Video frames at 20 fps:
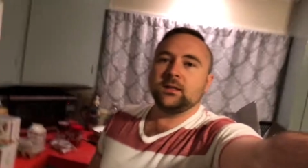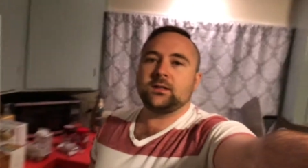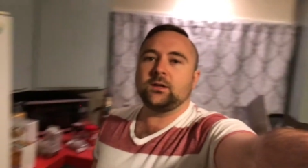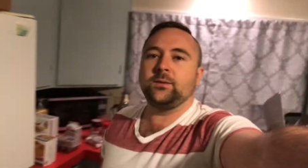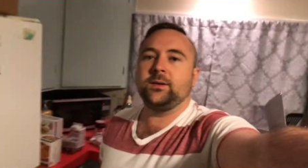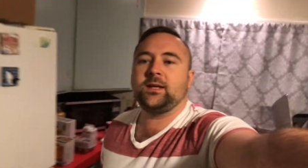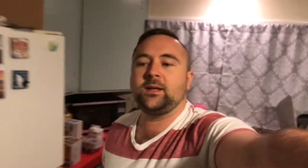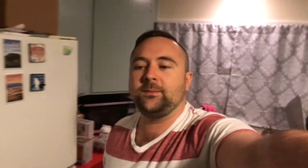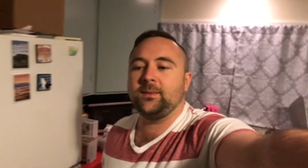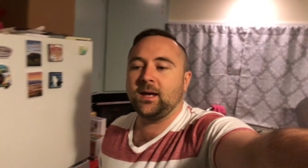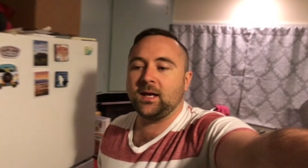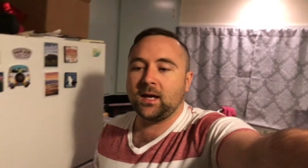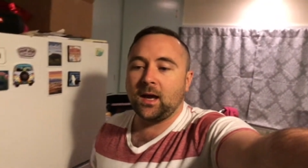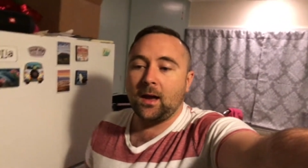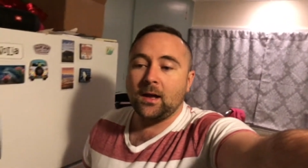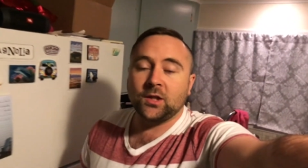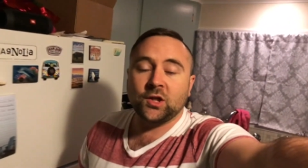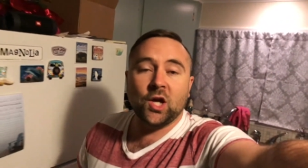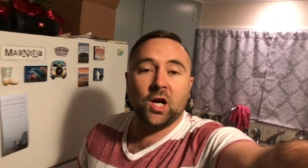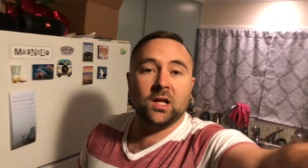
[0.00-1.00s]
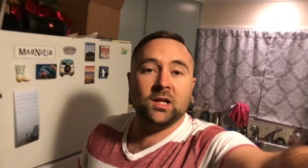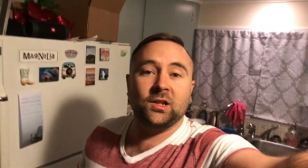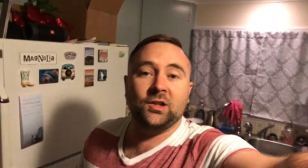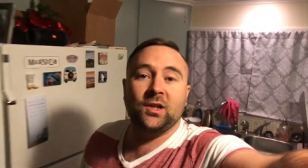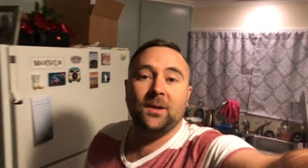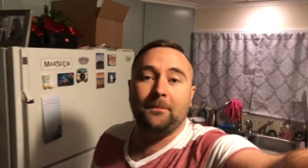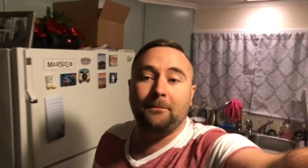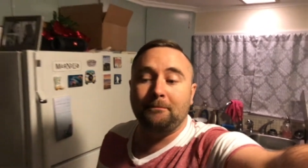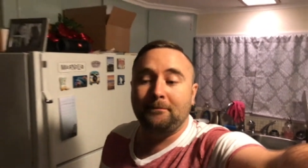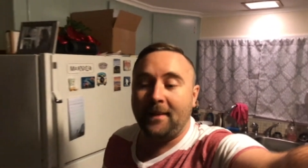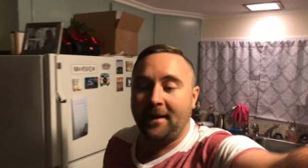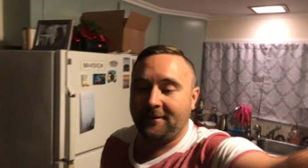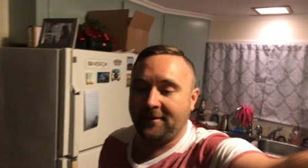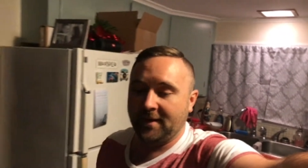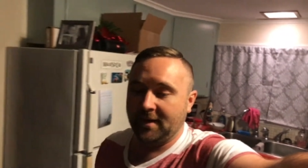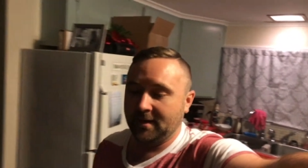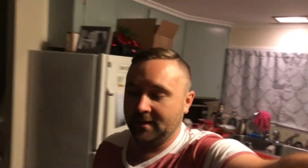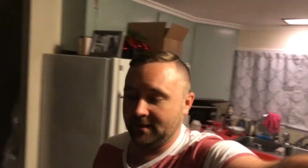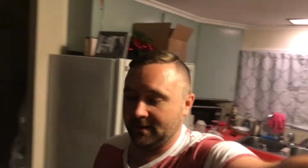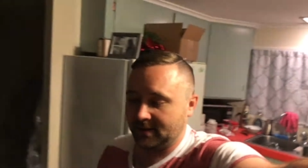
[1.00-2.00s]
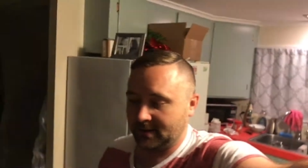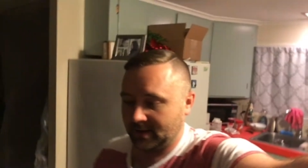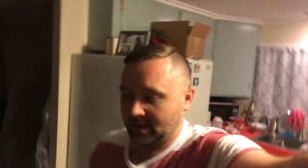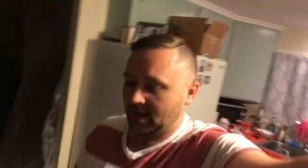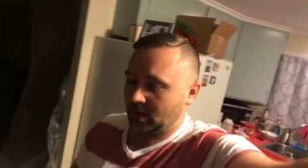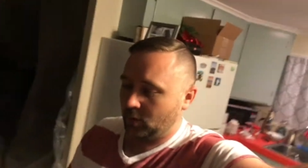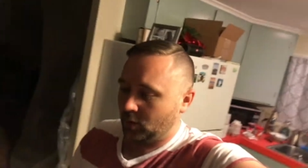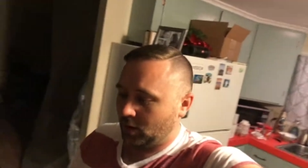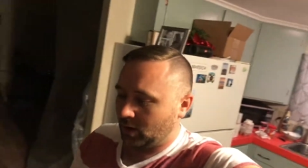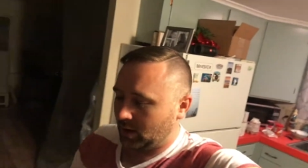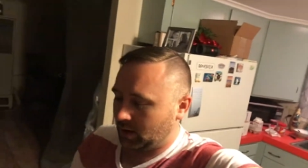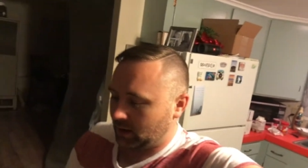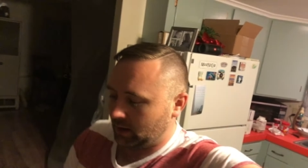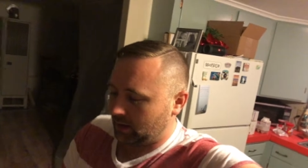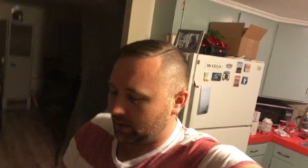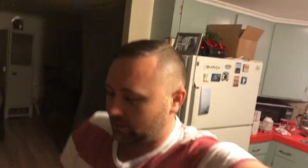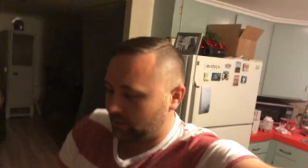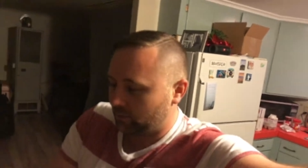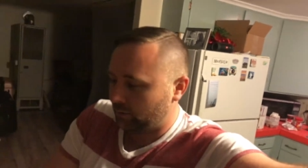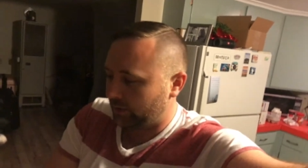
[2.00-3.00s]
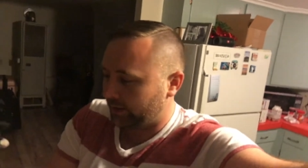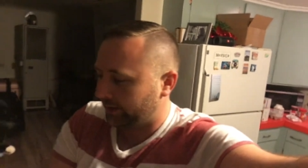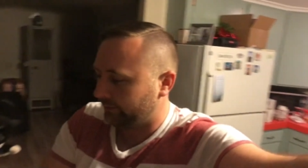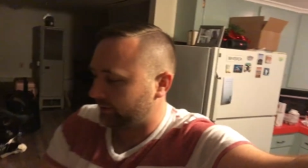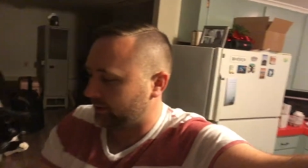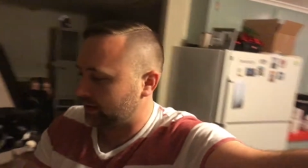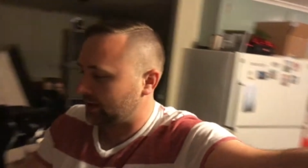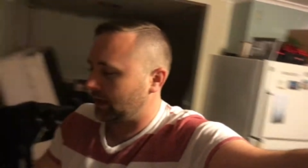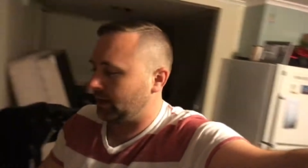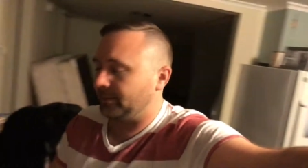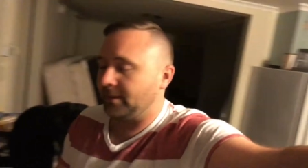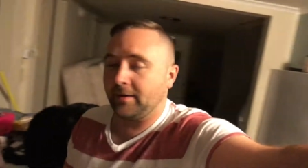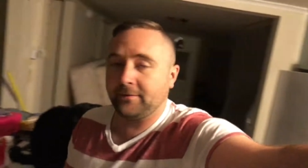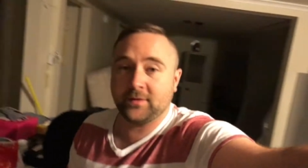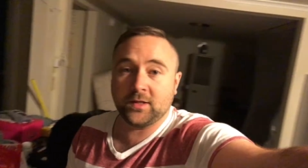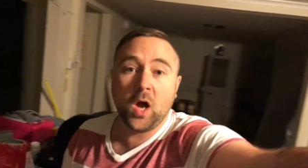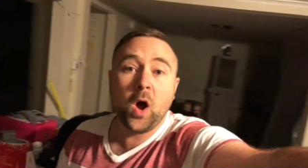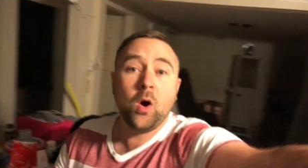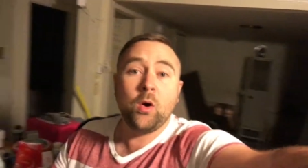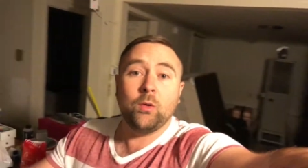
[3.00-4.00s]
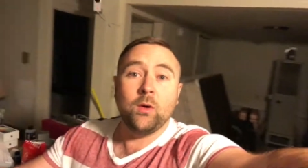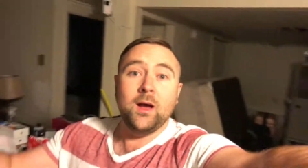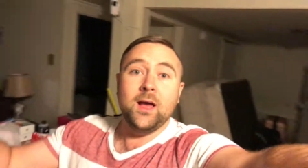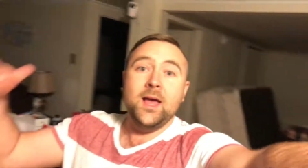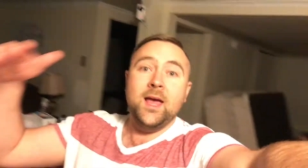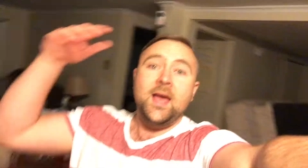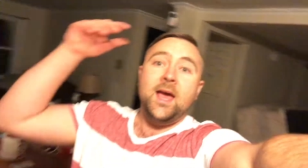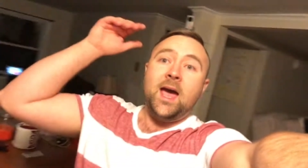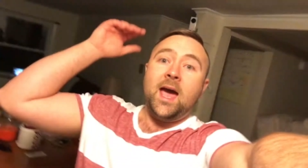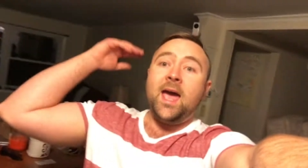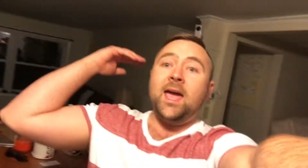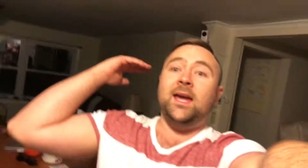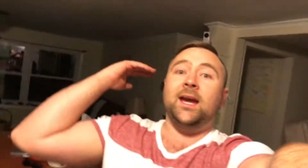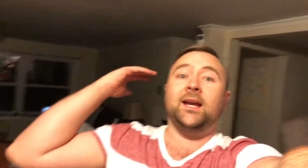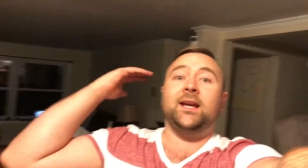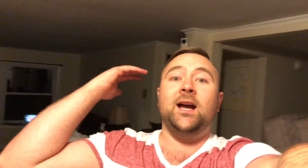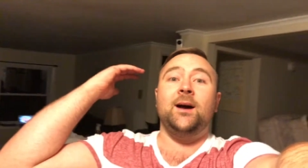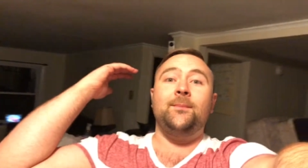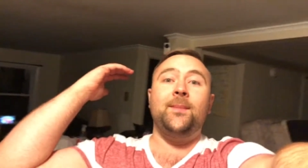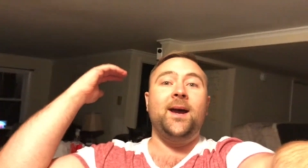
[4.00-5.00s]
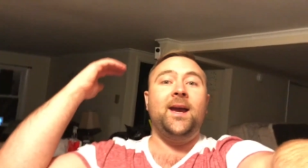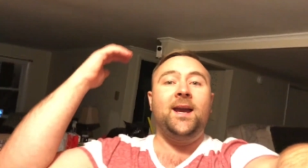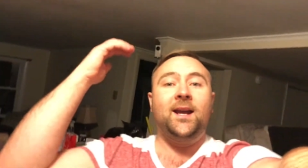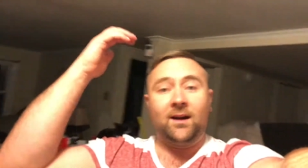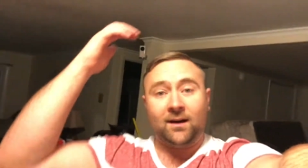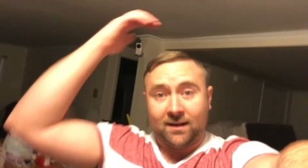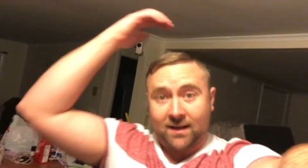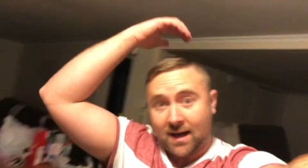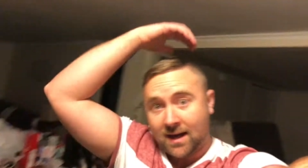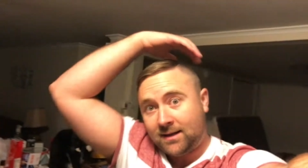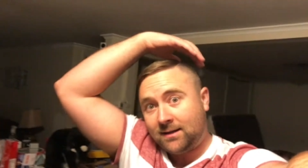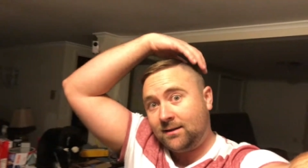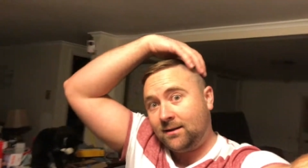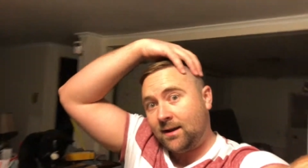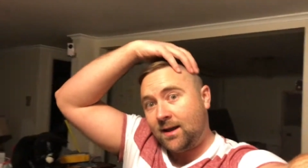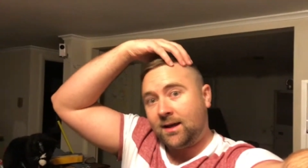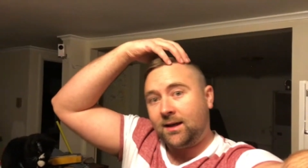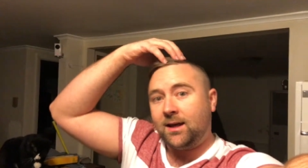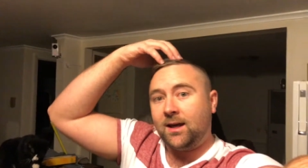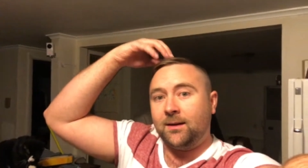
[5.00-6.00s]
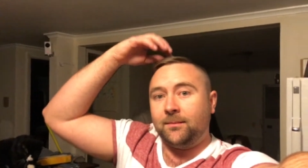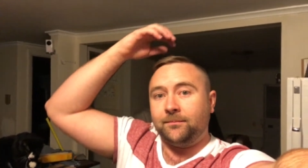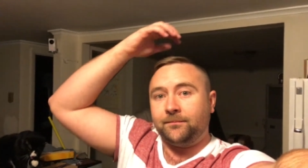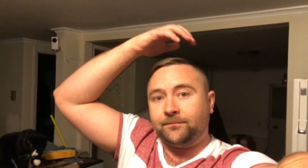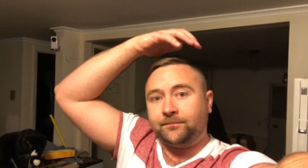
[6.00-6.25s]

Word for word: so we can make chocolate chip muffins or whatever kind of muffin. Oh, hey, I got my hair cut. Do you like it?